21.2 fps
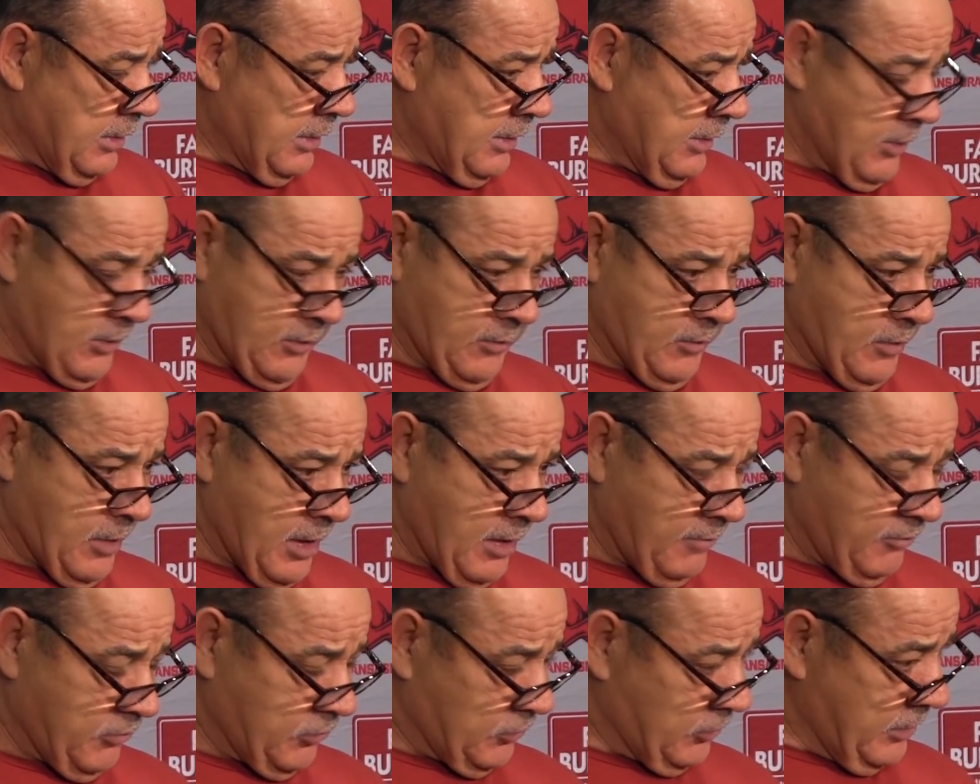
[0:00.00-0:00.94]

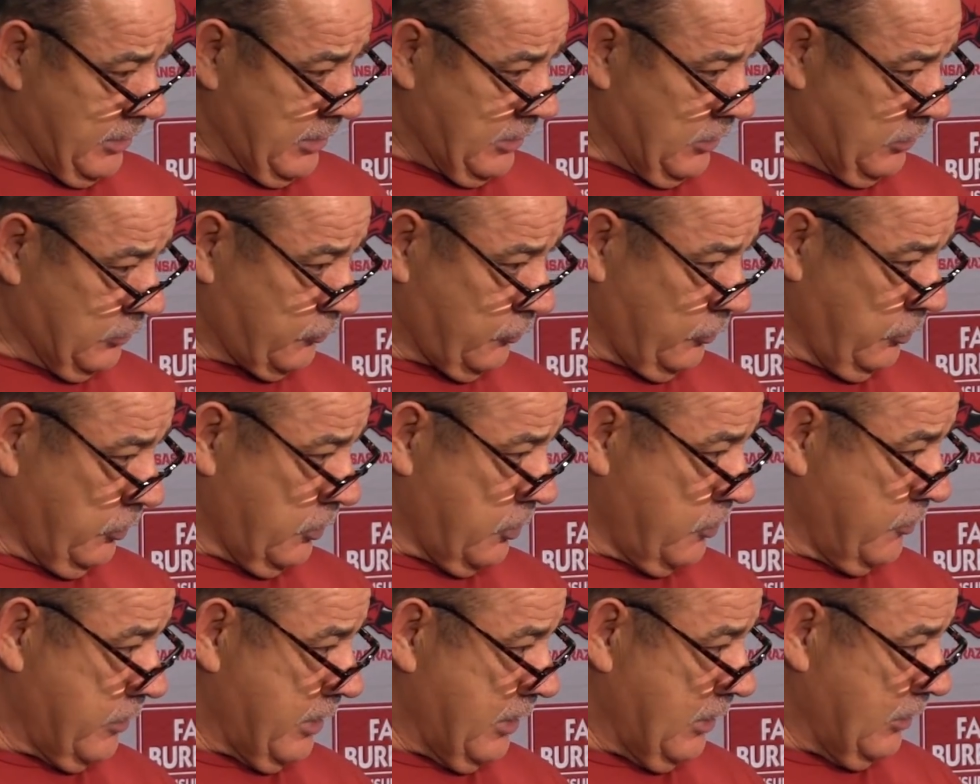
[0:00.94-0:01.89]
obviously he looks
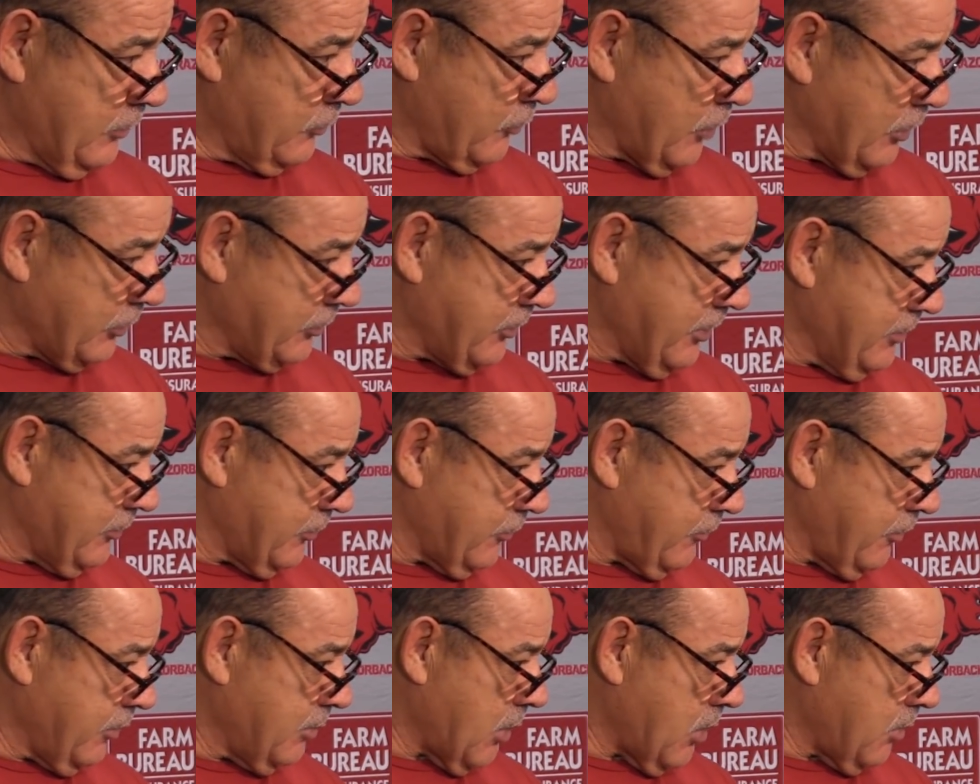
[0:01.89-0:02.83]
rusty as a
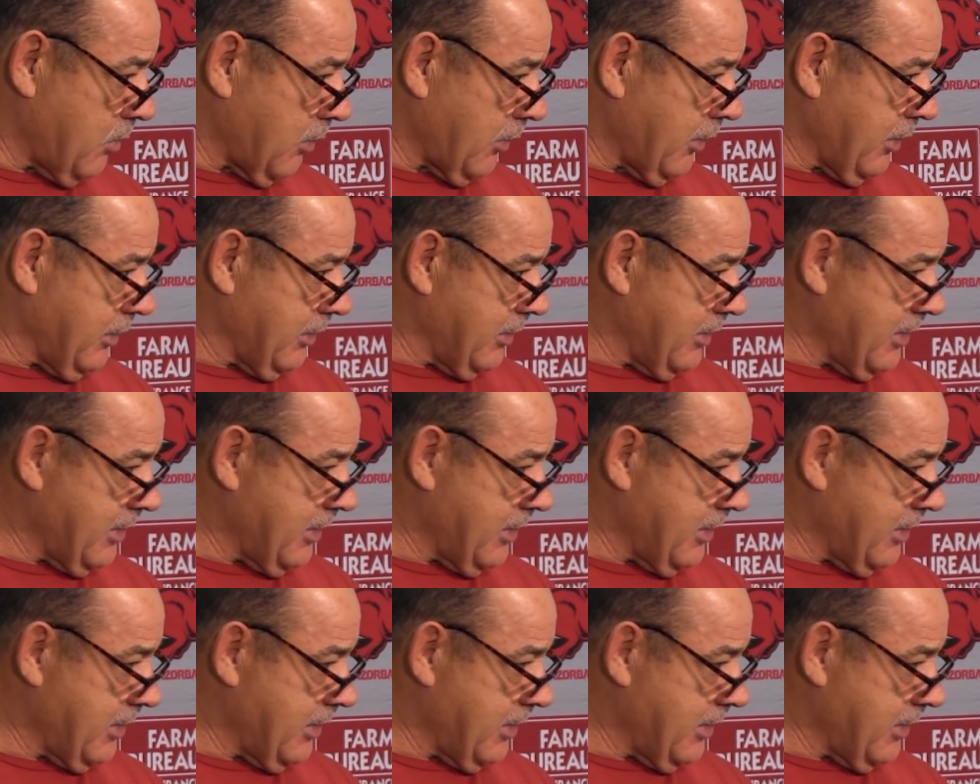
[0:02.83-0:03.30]
football player.